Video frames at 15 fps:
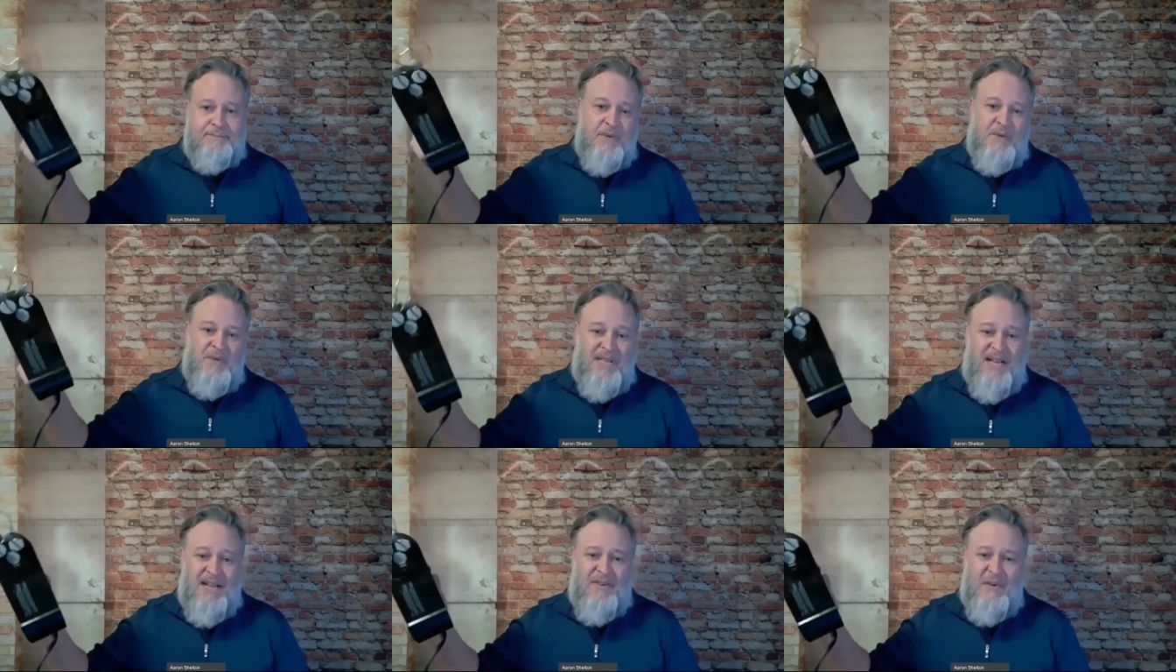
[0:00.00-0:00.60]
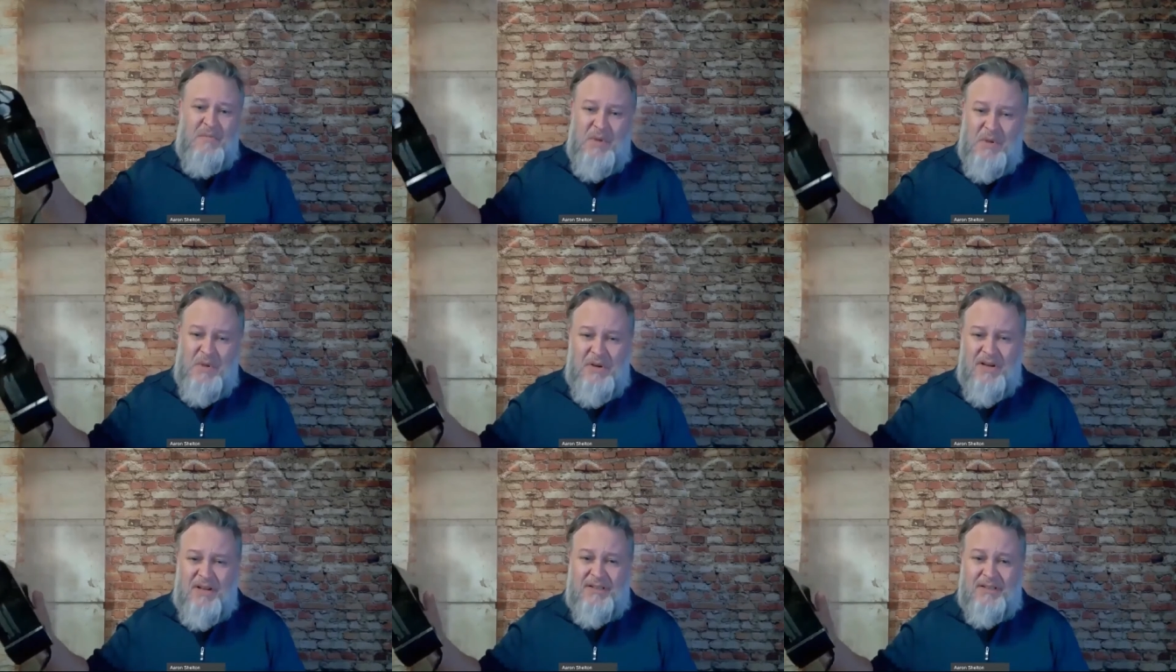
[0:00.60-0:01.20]
we should have our mute
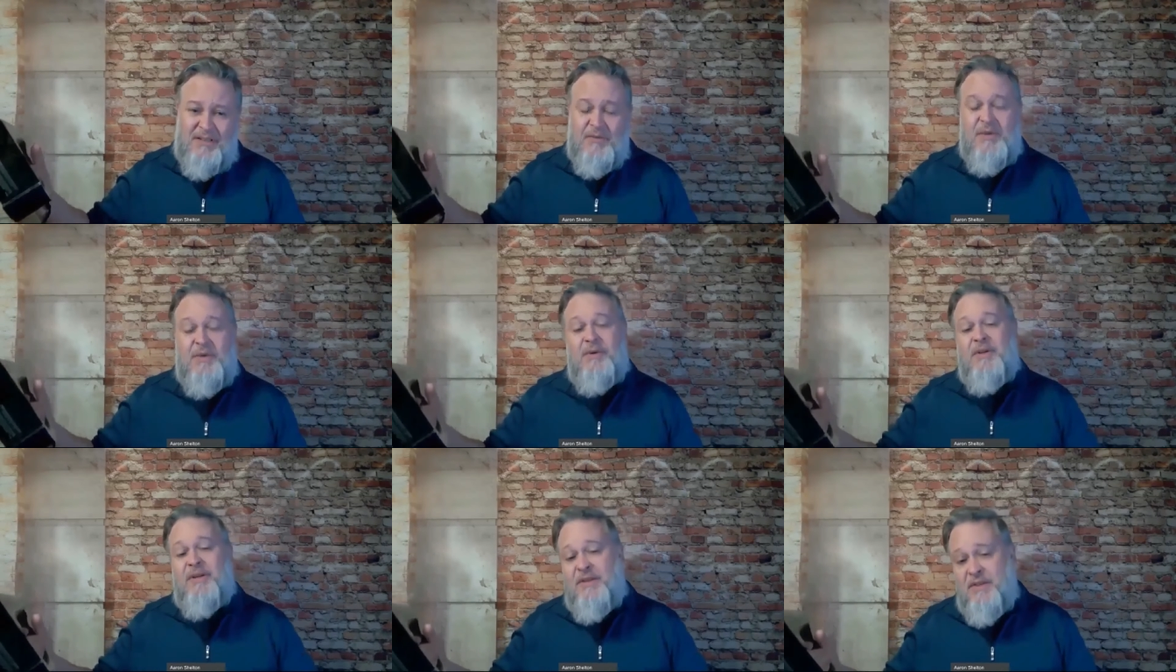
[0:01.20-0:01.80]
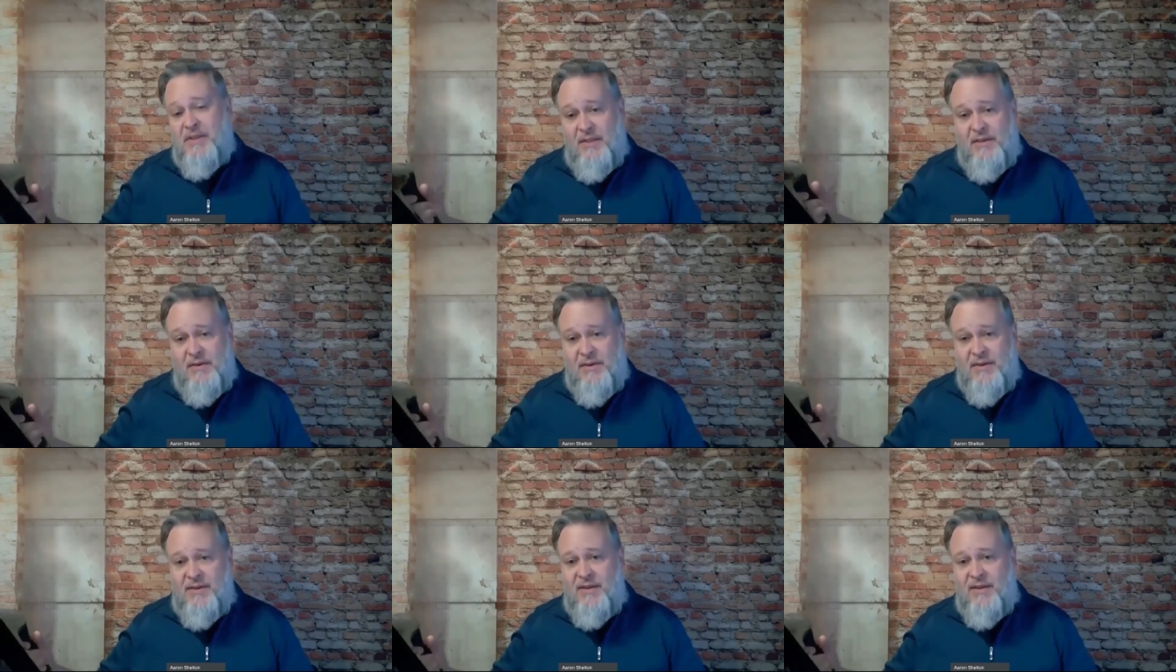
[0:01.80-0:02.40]
on. We really shouldn't do
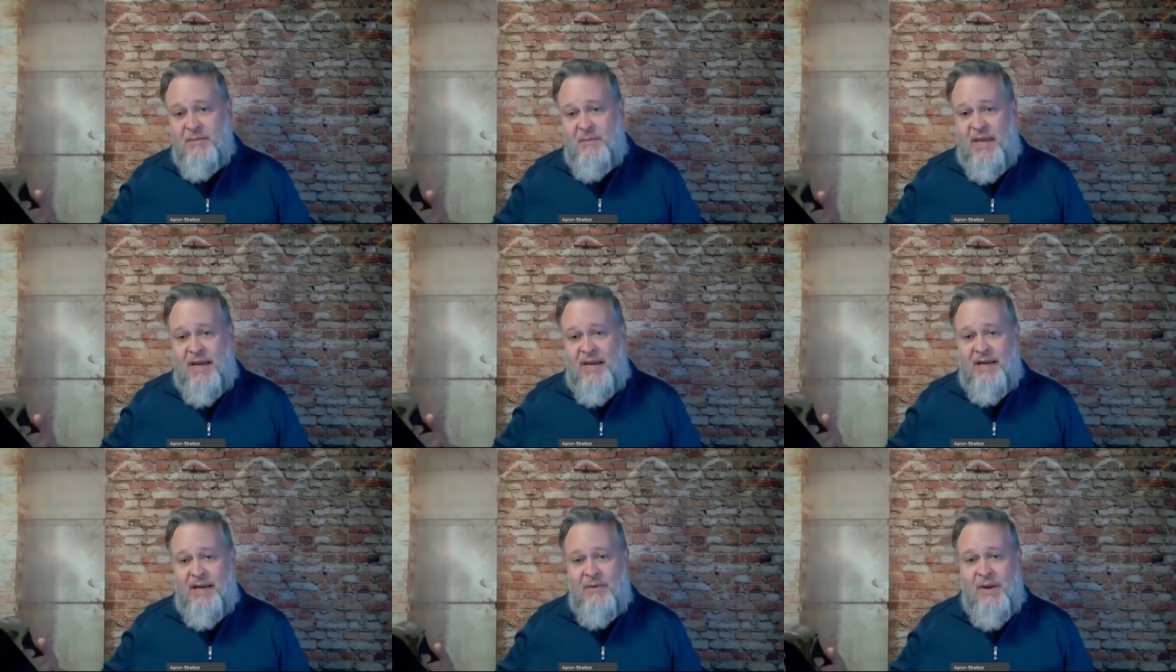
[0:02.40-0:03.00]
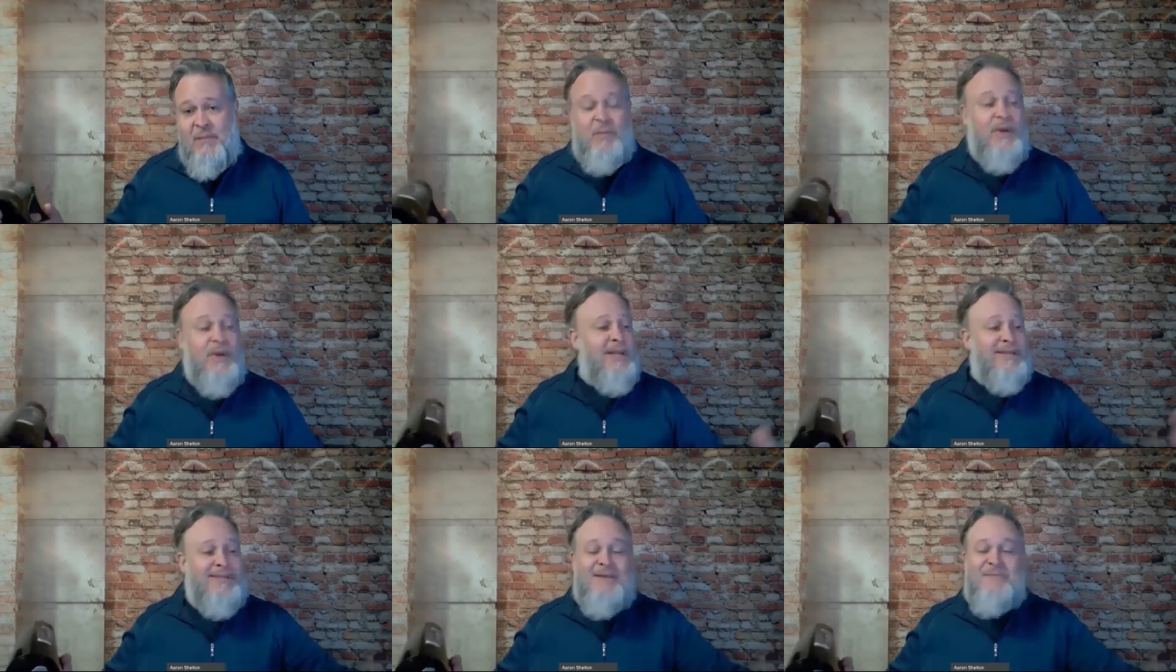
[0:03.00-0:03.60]
this in a meeting anyway,
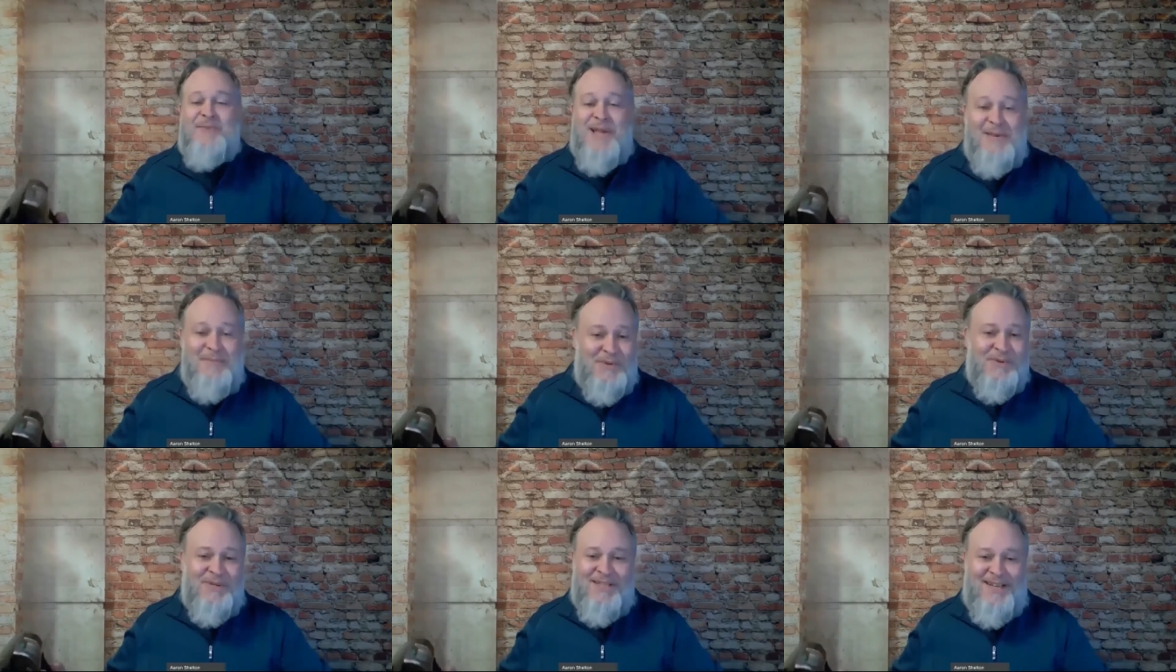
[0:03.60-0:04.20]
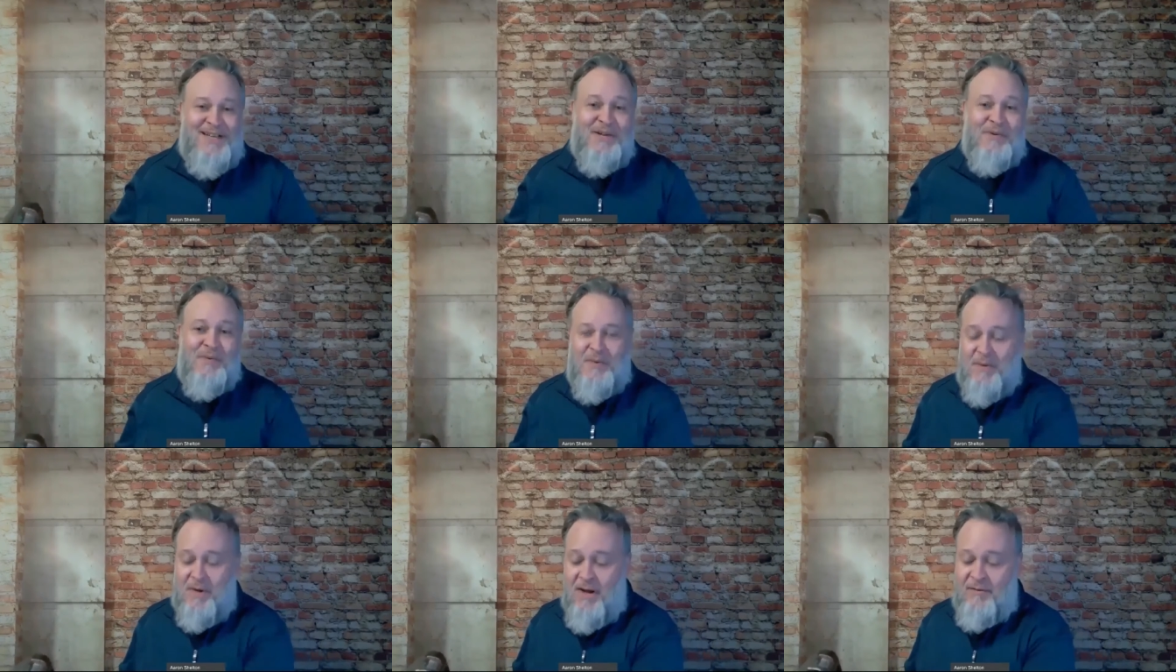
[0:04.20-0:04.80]
but sometimes you really need
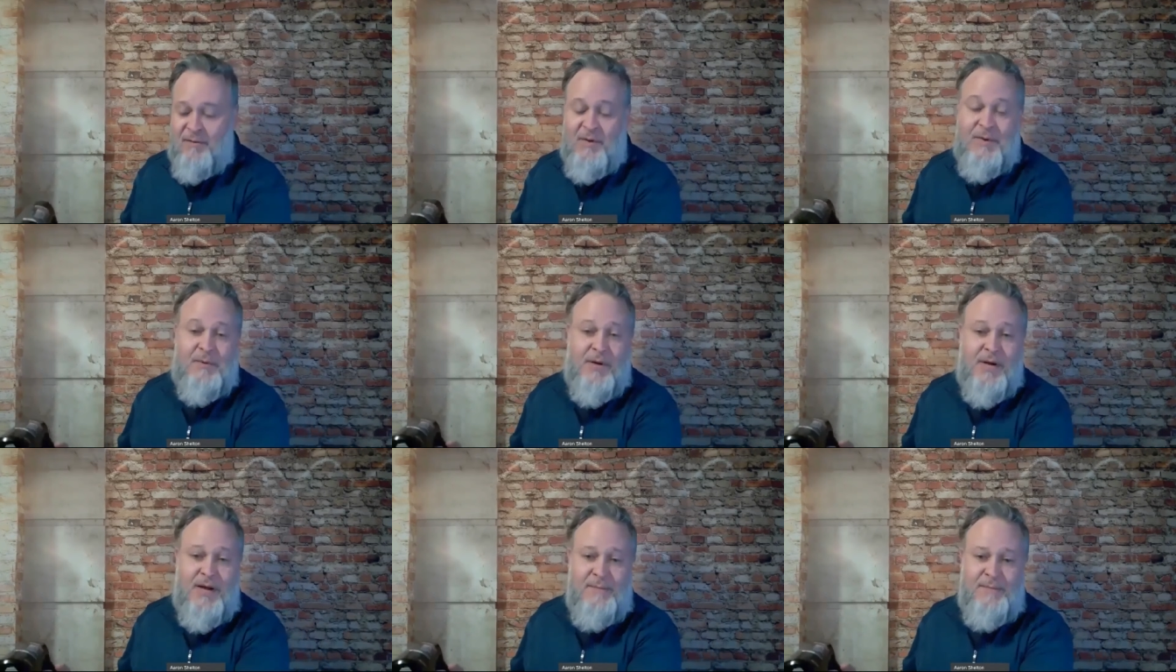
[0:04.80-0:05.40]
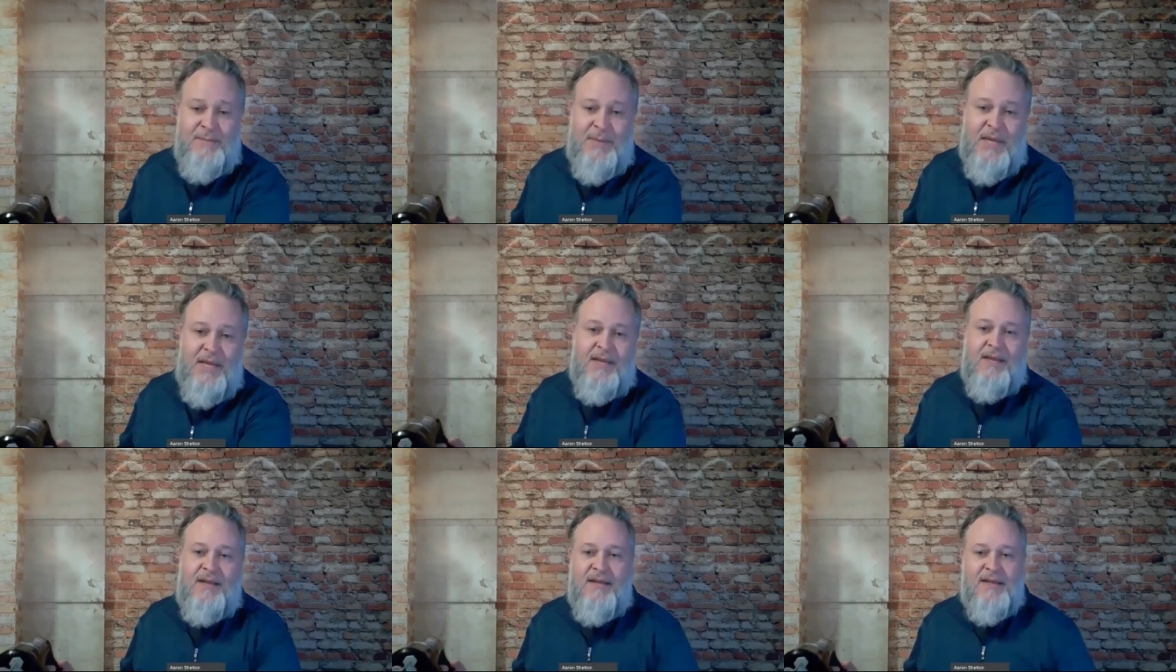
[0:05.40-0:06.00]
your coffee, whipped cream.
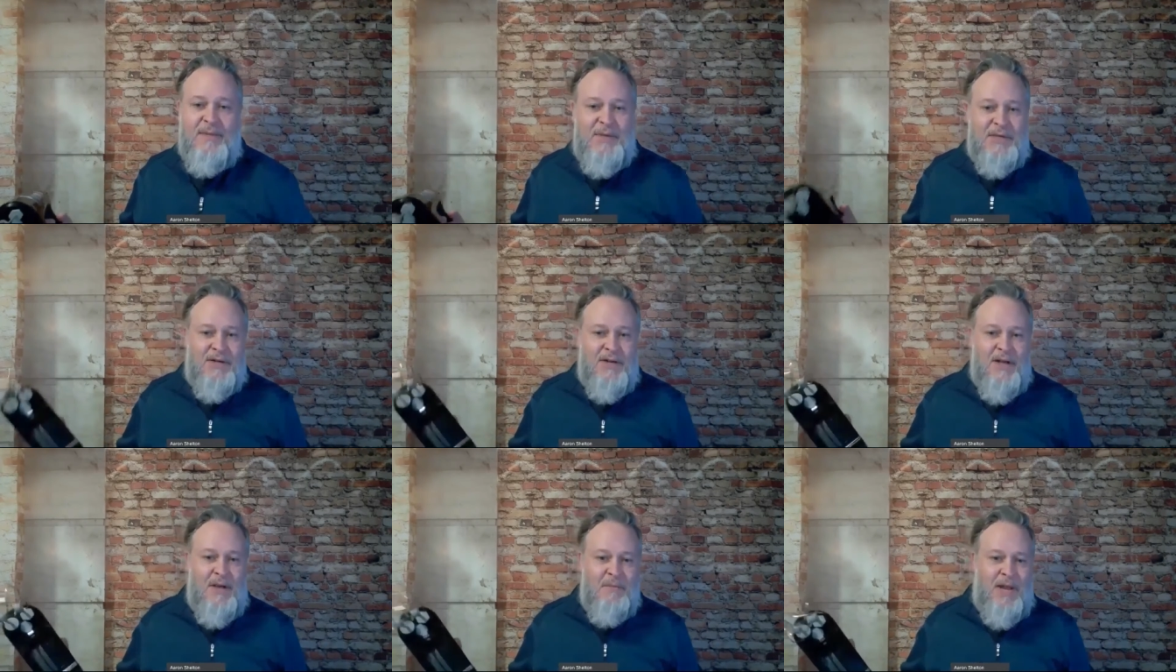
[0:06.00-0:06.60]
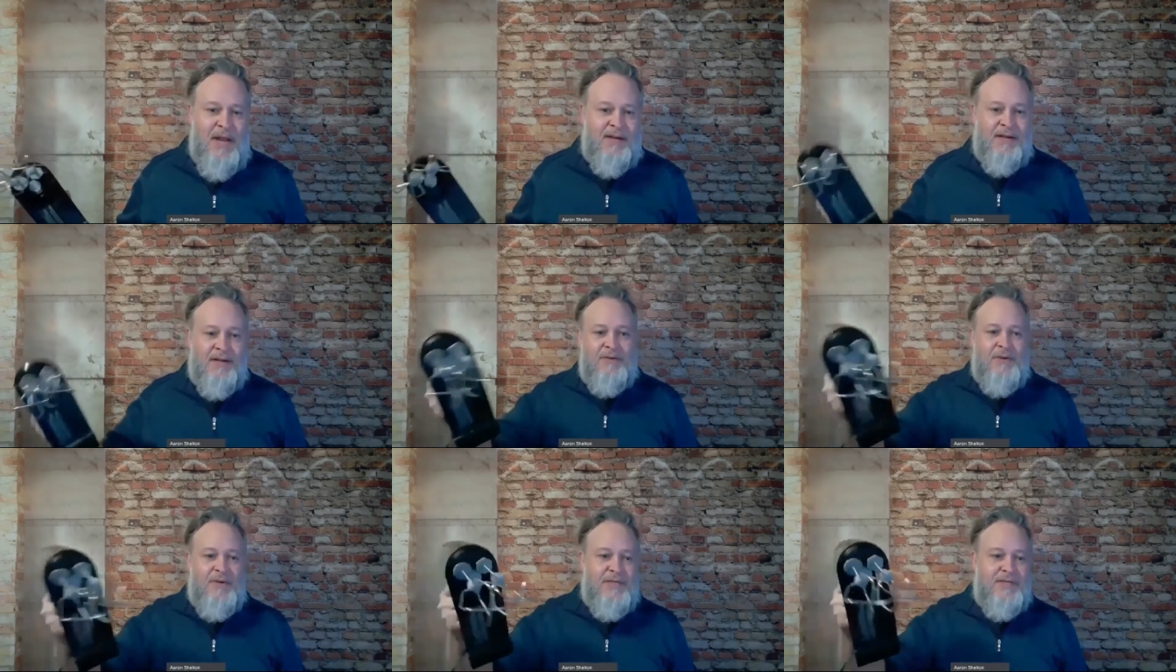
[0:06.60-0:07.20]
Let me turn on
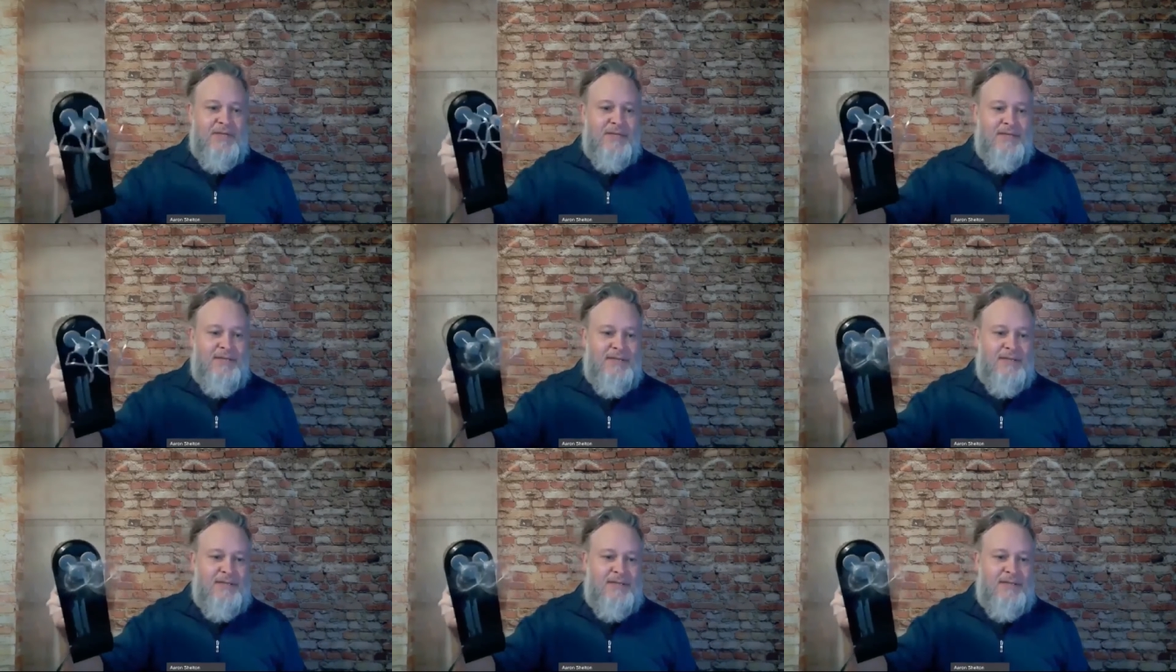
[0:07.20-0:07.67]
background noise.